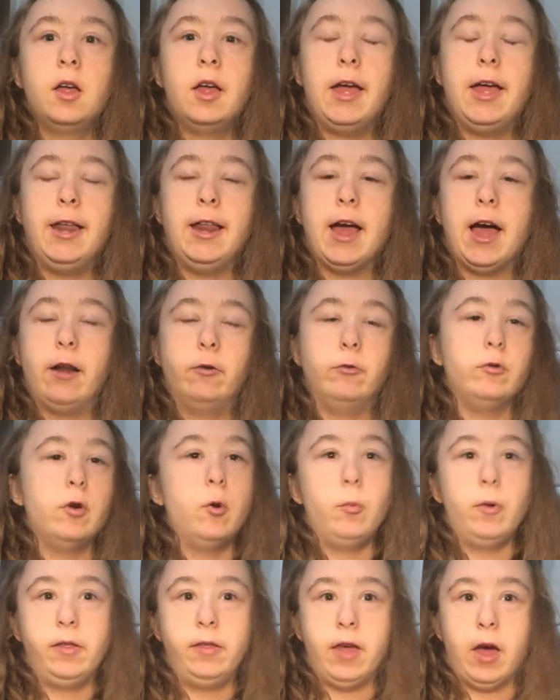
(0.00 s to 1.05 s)
and I don't know
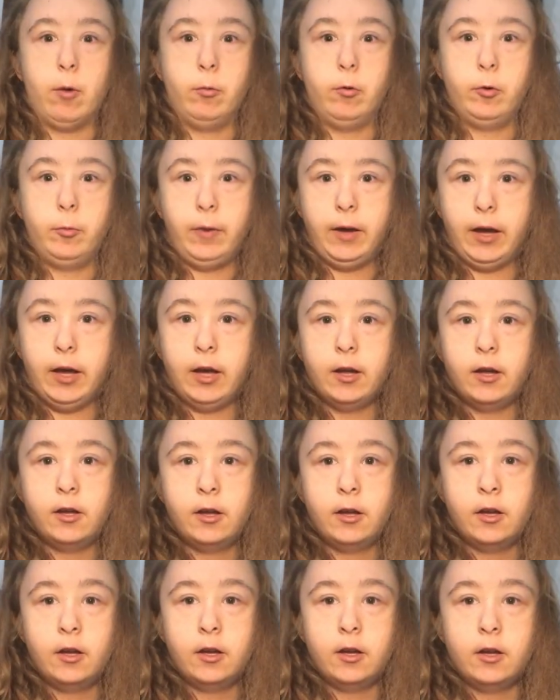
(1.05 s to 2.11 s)
when that will be.
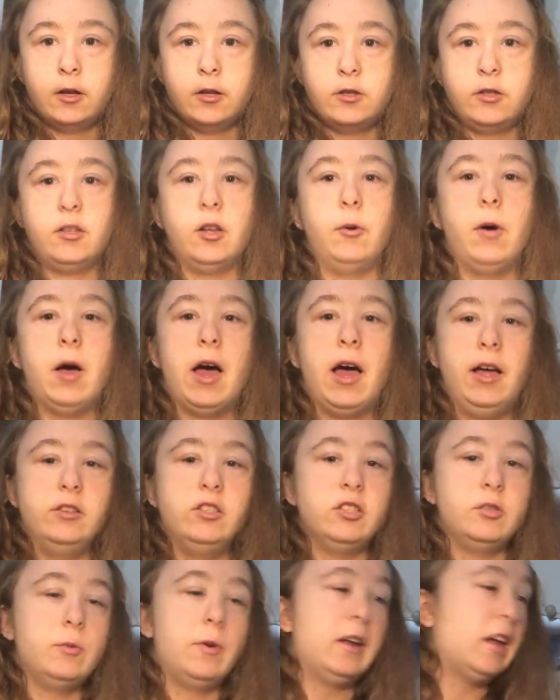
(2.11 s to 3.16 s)
So, I
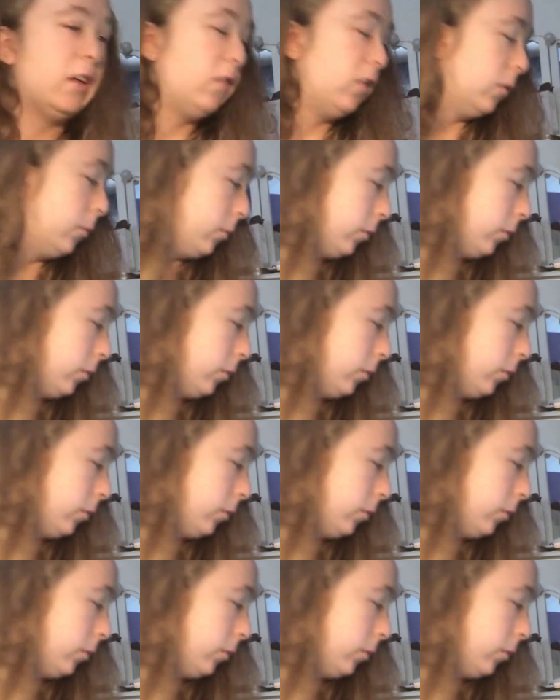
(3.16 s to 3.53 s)
just want to give you